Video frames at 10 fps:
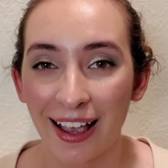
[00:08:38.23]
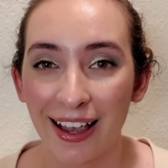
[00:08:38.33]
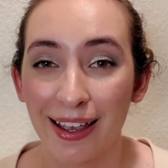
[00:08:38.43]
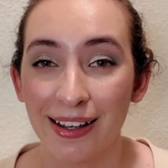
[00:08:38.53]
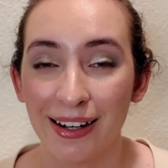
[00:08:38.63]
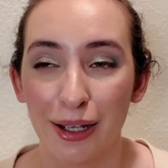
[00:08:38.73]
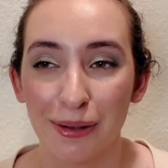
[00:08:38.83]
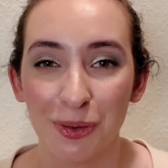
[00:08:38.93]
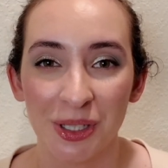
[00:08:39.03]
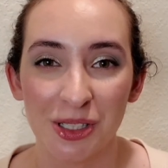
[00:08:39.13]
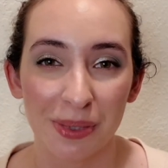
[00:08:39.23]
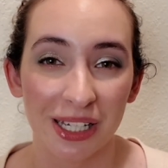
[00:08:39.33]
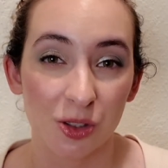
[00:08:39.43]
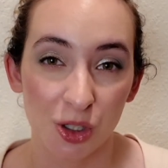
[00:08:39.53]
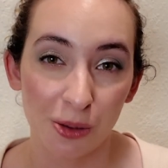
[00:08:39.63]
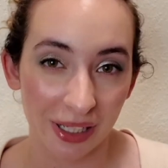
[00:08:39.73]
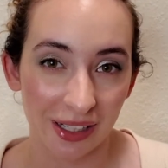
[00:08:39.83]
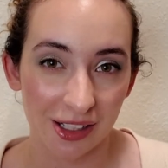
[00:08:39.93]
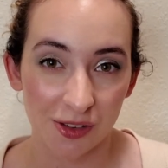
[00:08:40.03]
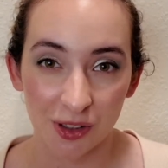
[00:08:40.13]
And I'm going to pick 2
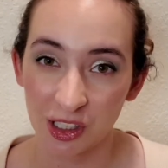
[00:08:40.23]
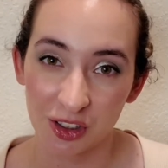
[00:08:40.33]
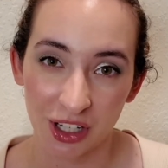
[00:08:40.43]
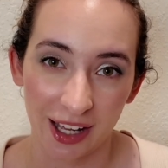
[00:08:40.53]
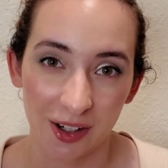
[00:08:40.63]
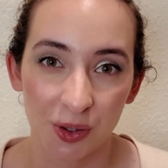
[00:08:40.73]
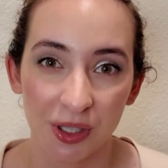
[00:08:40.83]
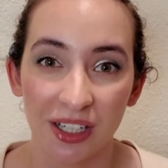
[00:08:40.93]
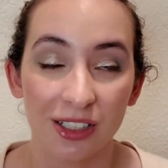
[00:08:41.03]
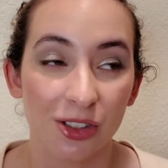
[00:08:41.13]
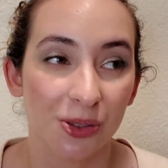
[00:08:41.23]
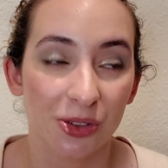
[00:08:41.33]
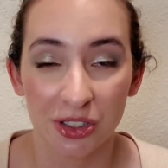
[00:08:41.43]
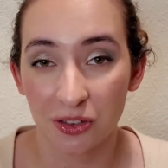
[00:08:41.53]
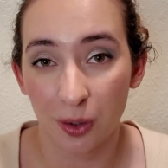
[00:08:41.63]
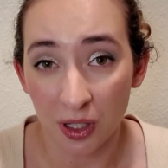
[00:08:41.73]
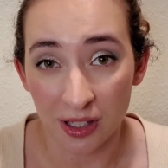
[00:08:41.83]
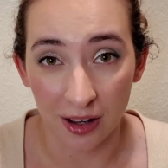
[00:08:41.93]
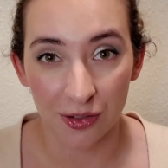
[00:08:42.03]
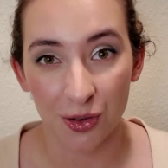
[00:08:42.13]
minis for each category to just
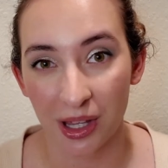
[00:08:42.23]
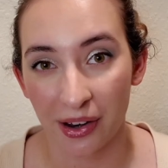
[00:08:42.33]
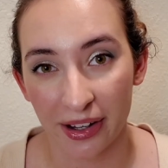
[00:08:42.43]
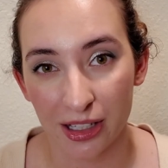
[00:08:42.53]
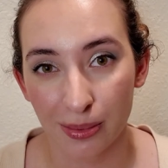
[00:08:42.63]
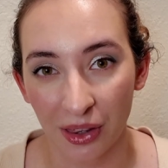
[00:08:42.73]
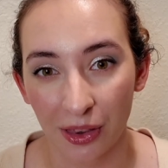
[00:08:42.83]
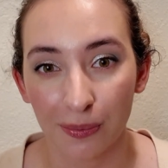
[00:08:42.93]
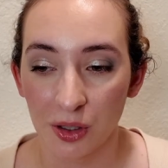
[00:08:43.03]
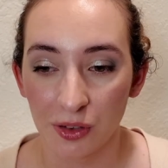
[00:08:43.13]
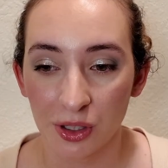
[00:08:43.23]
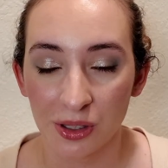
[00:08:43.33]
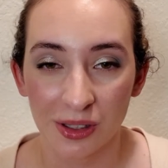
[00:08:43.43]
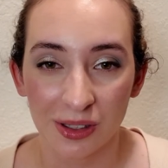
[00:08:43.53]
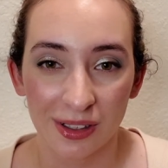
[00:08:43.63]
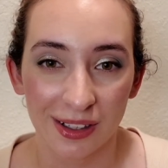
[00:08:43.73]
focus on for the next month. I don't know if you're